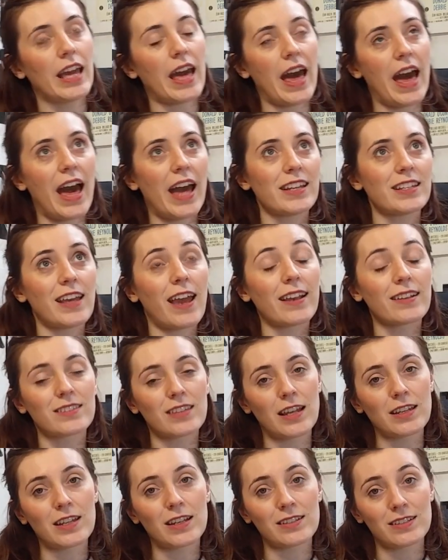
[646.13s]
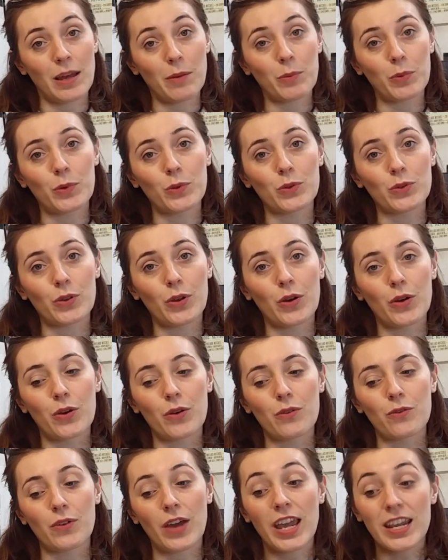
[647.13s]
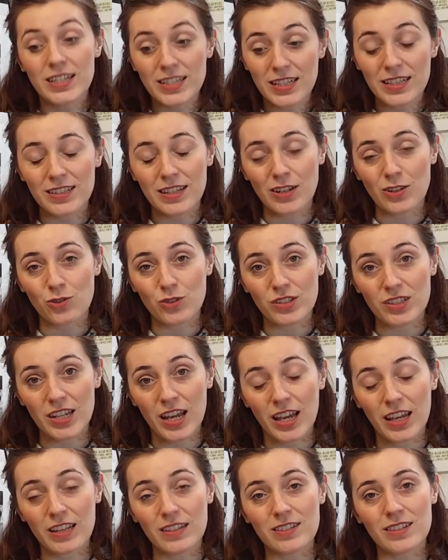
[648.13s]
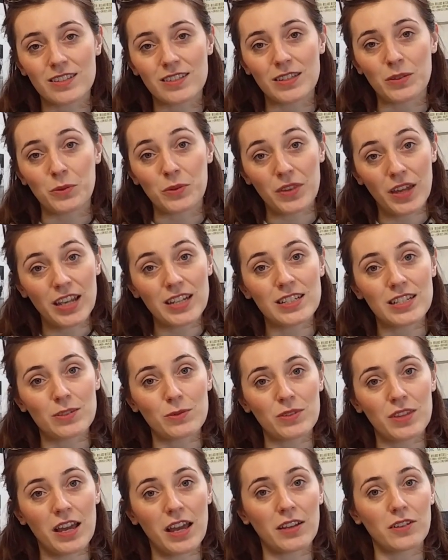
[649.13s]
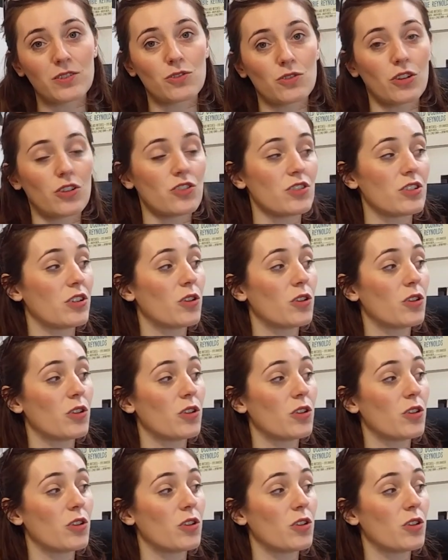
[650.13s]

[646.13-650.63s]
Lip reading: at extant examples of 18th century stays to see what they did with their construction,